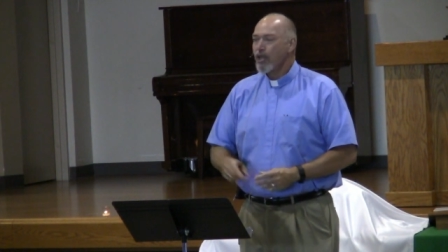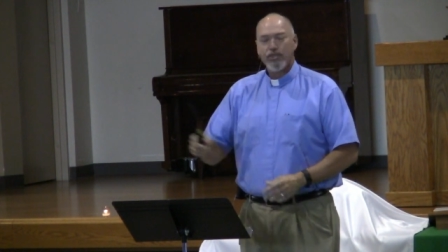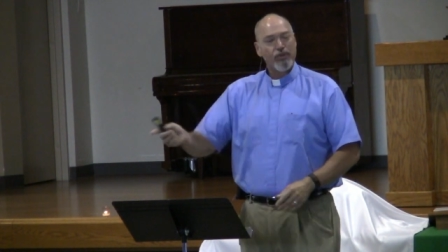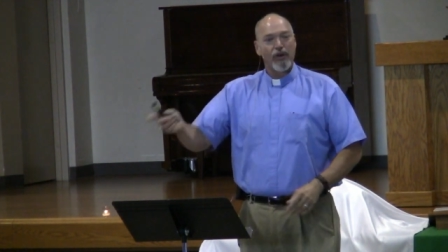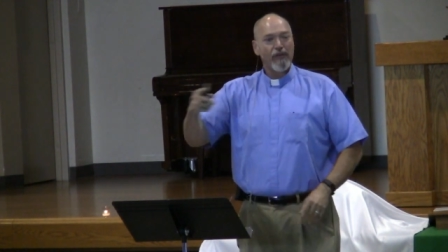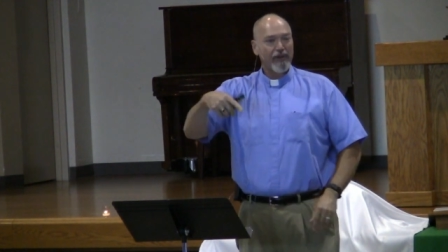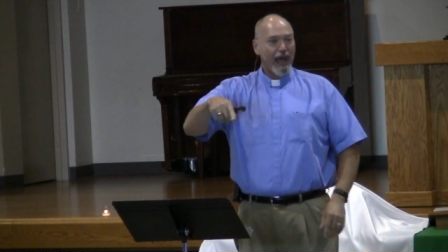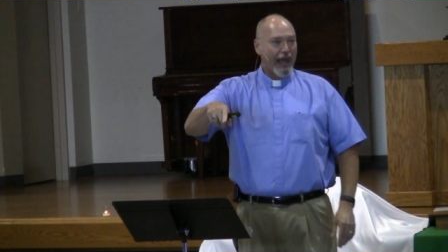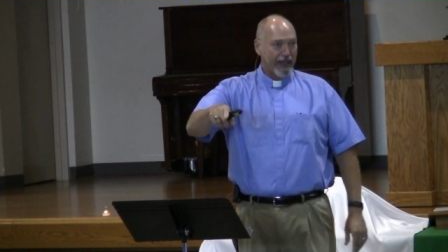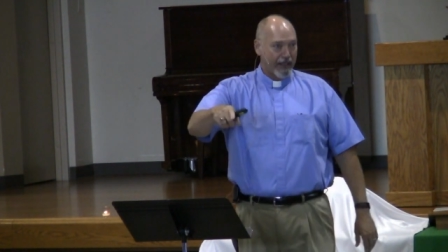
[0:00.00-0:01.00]
Sort of
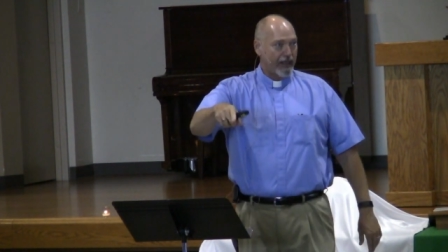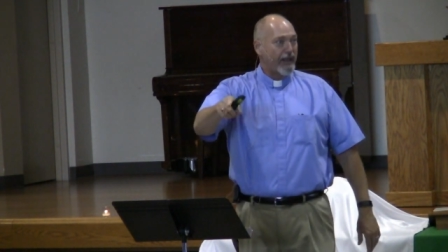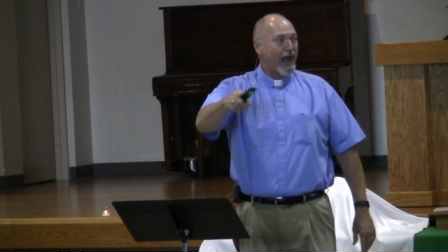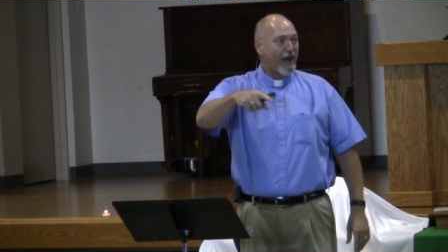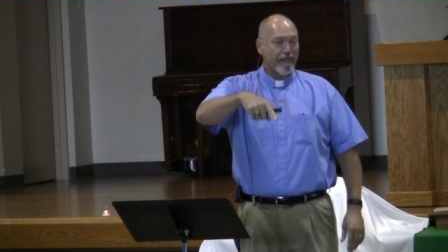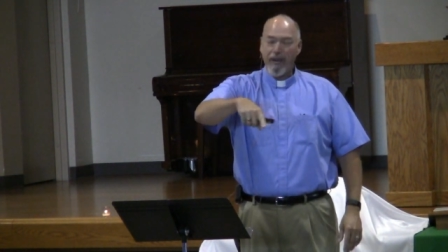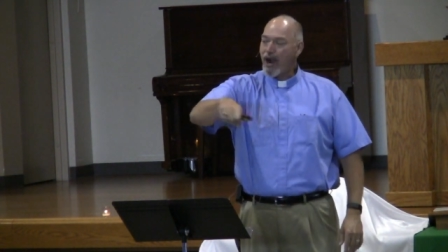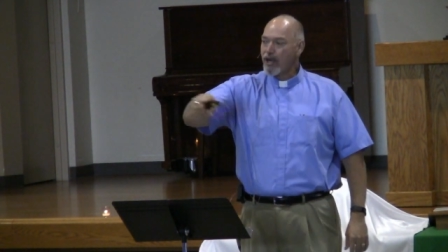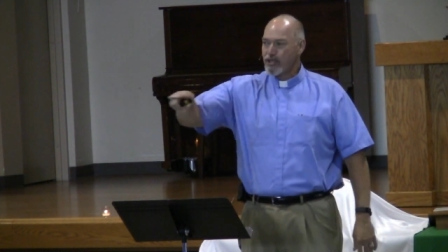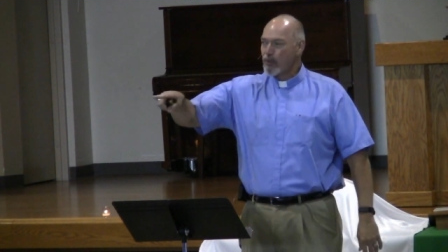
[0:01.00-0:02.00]
like how
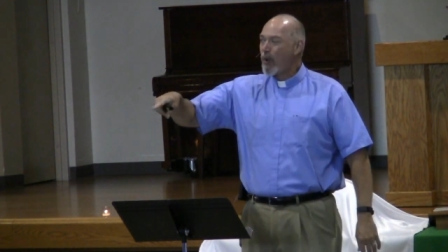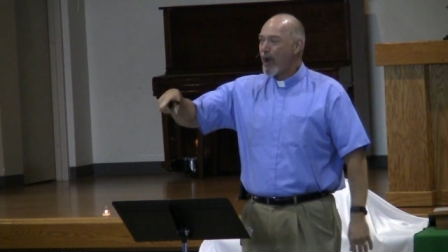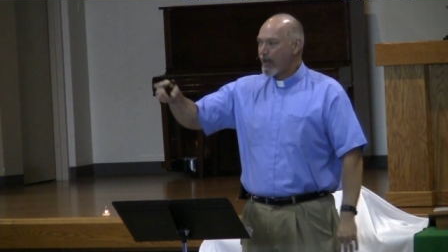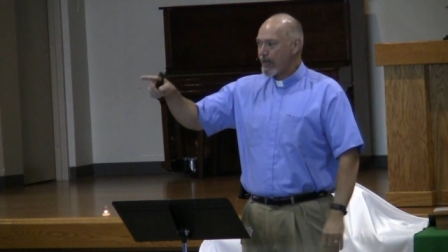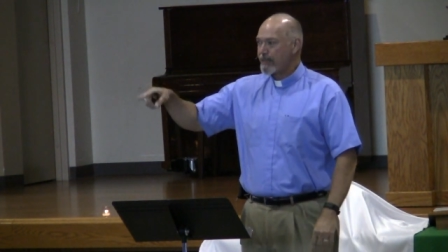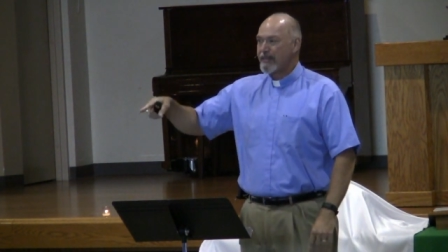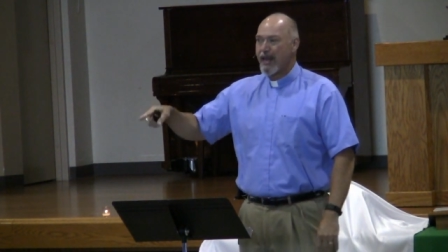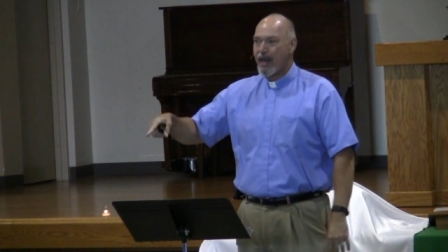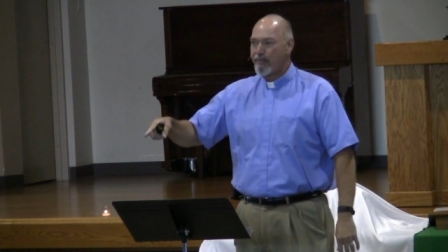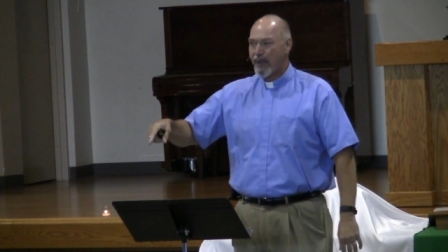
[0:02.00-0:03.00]
Mars One has
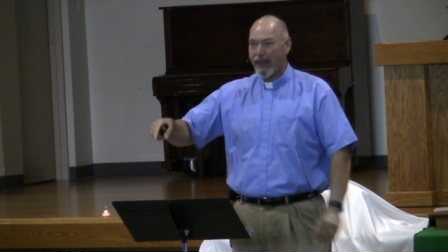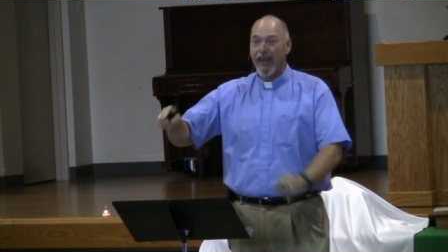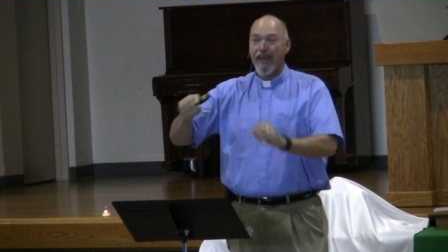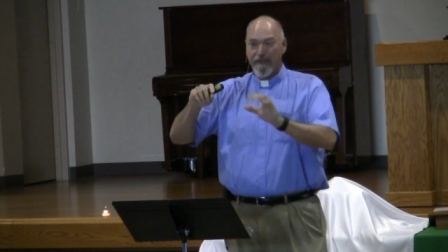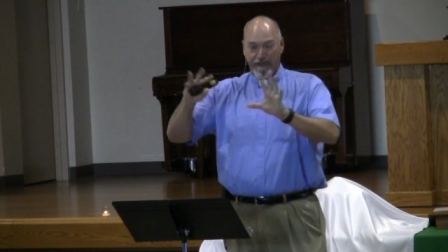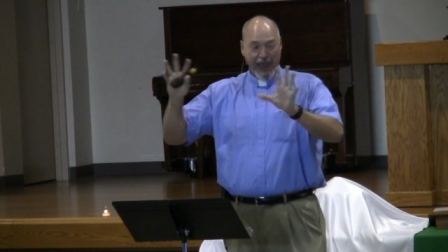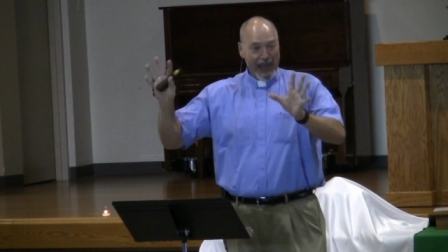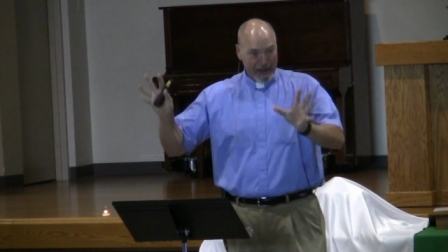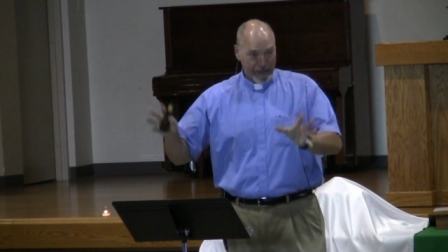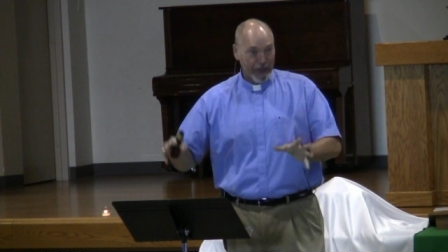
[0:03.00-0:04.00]
set up a
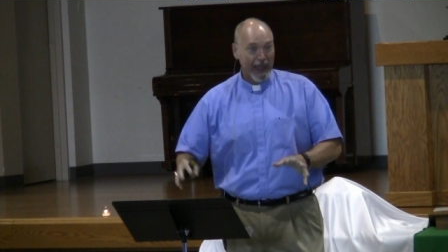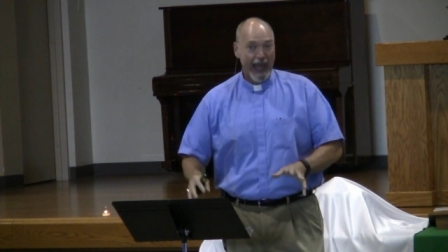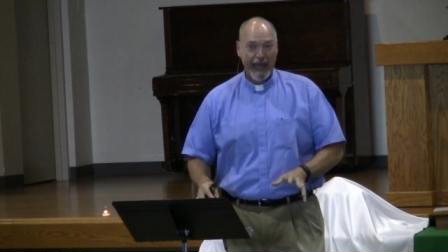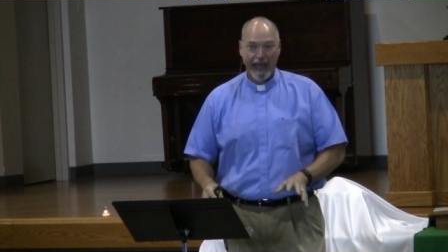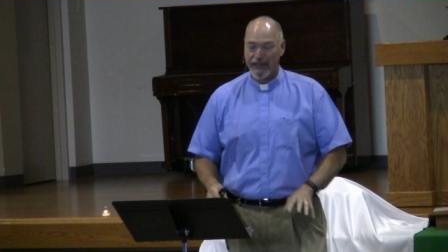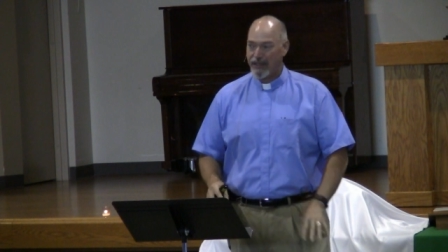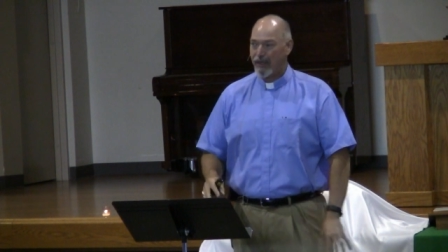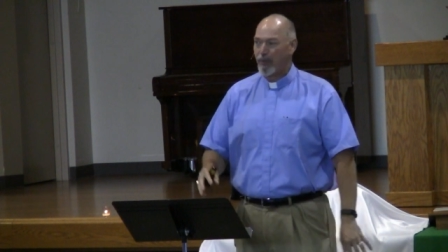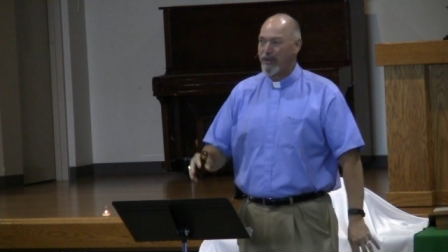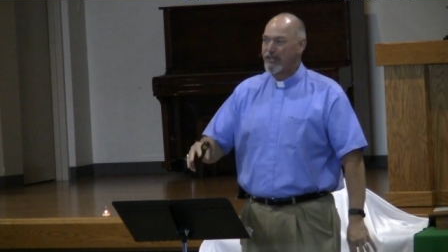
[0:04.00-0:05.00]
fake planet
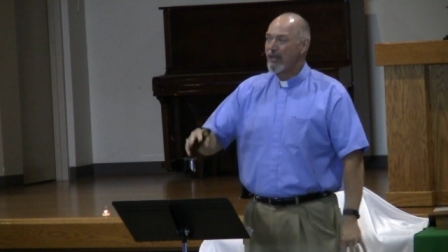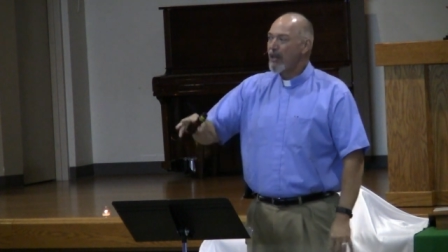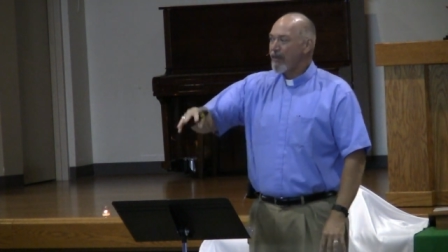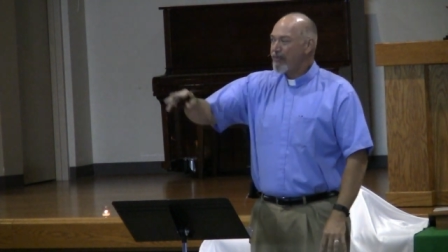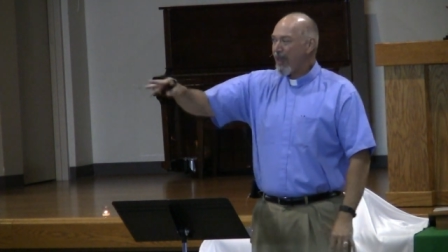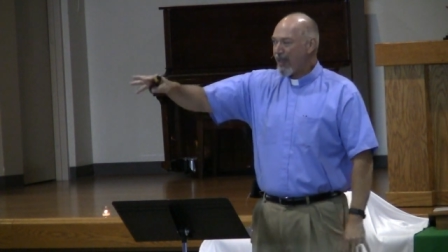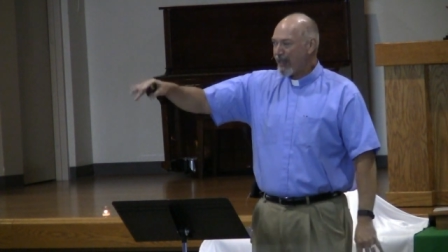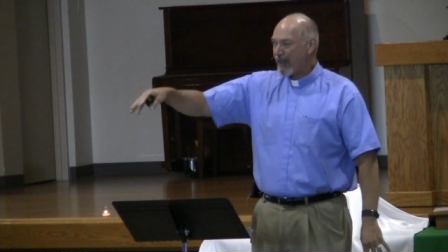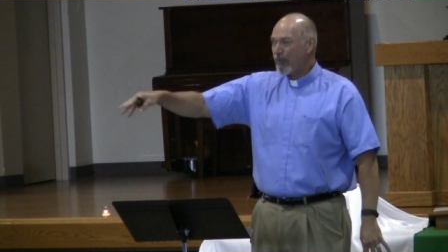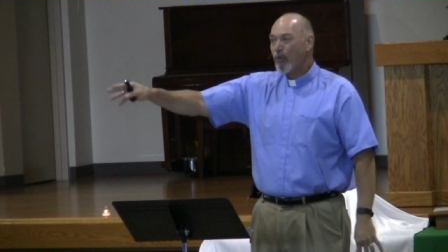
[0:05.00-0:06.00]
on which they
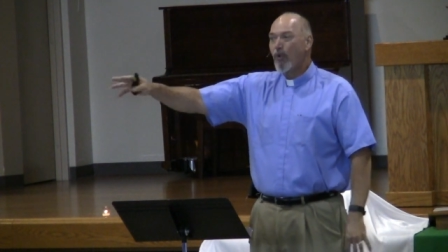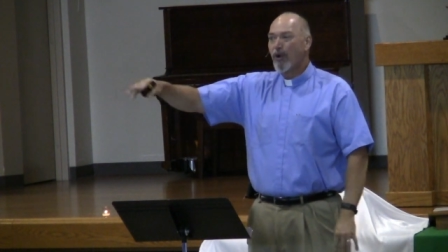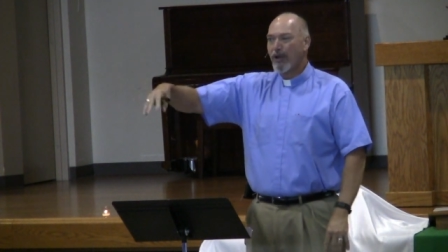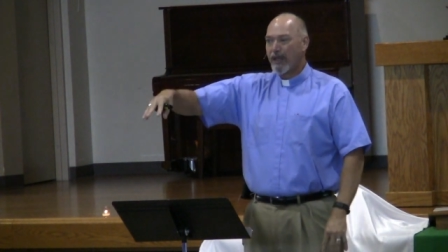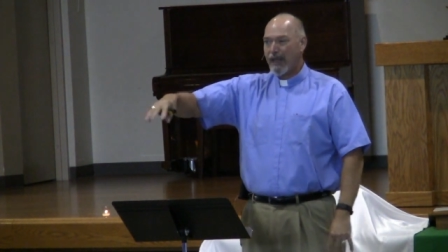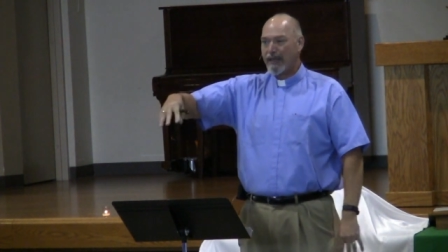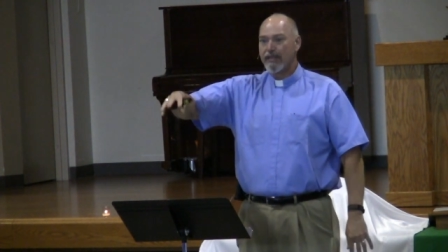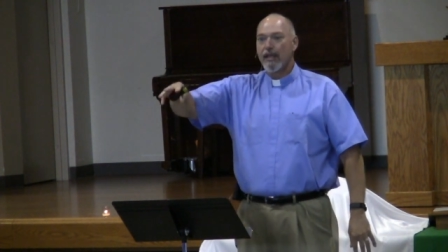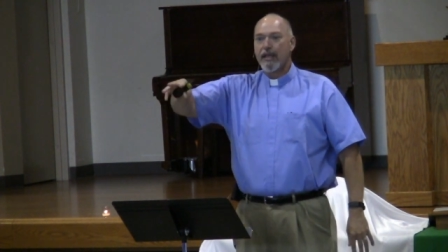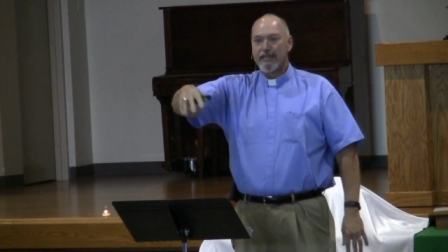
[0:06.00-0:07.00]
can work and
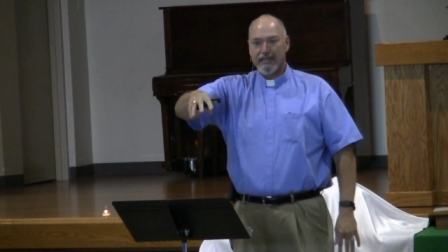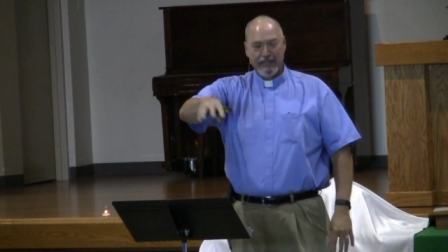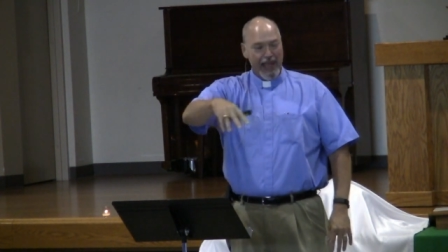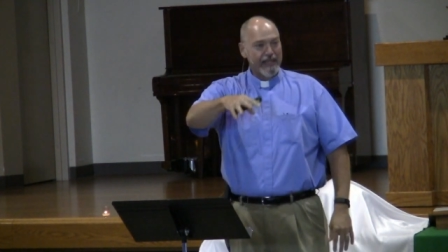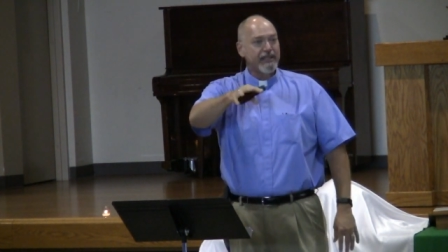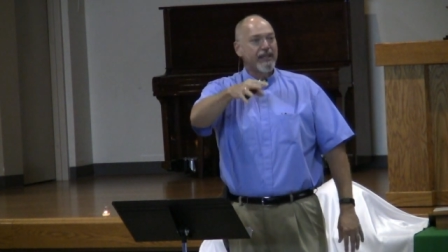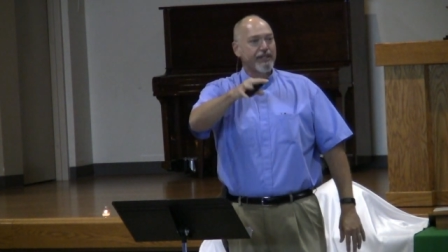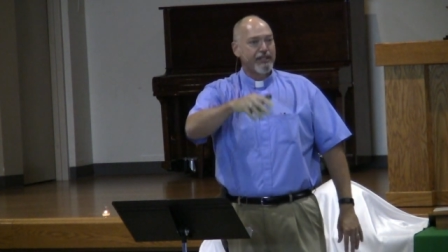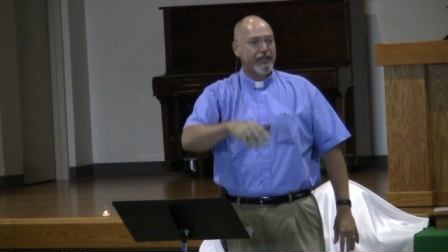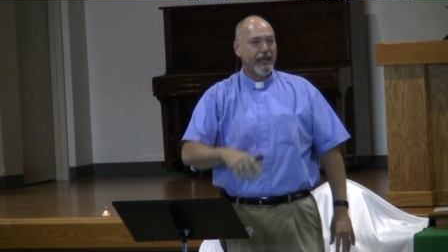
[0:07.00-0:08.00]
test their
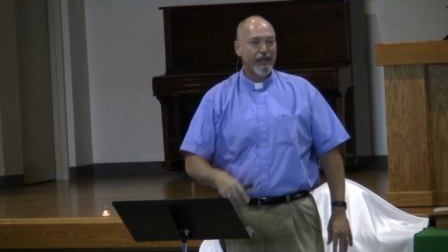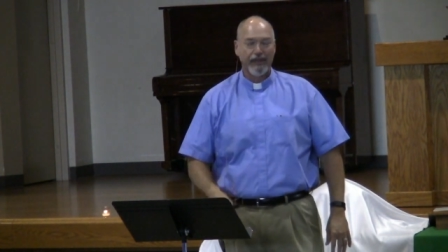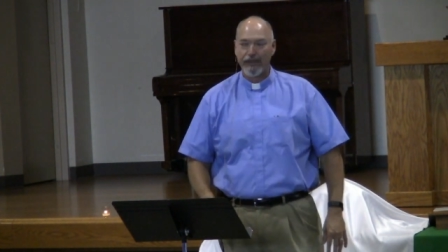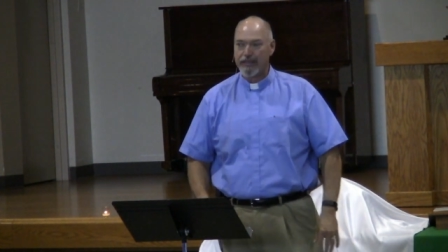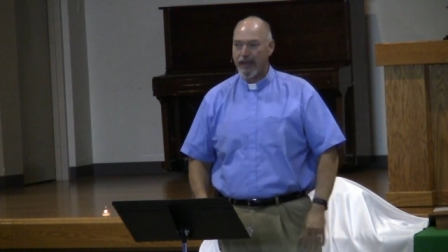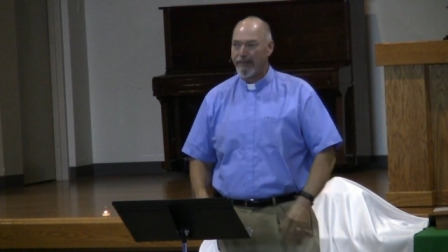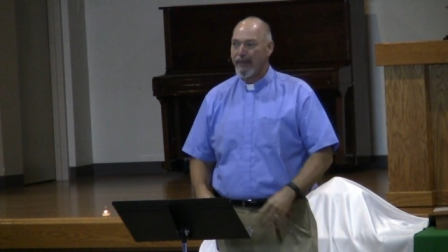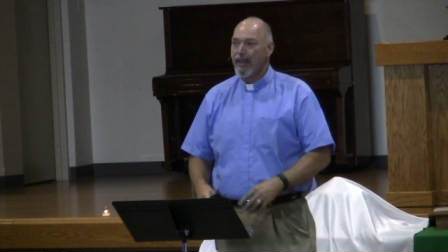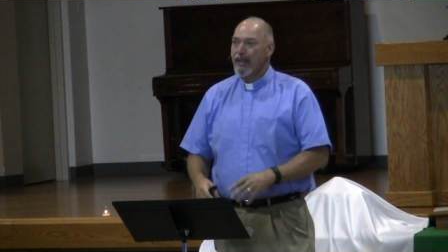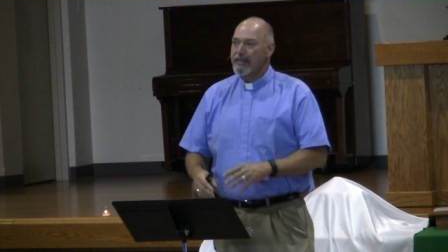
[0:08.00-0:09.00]
skills and
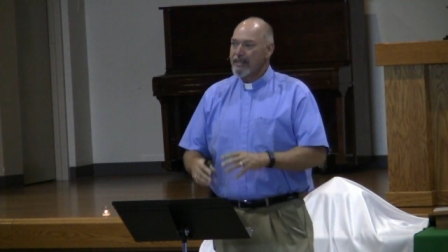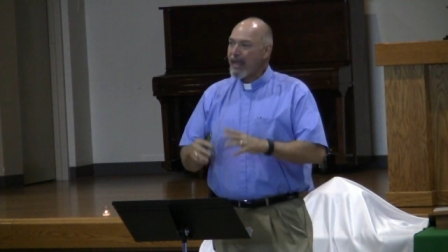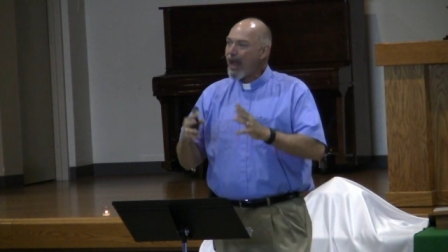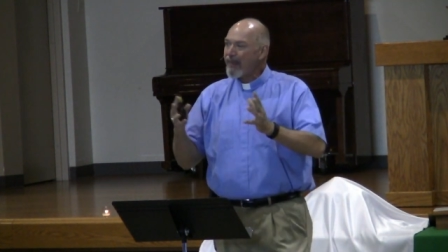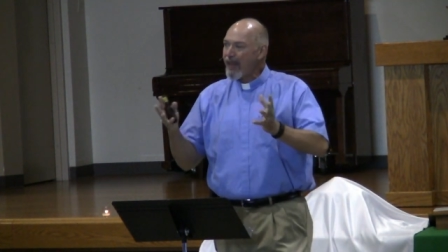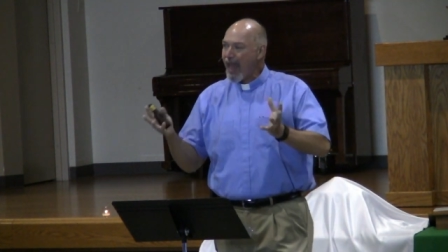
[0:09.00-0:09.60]
see how they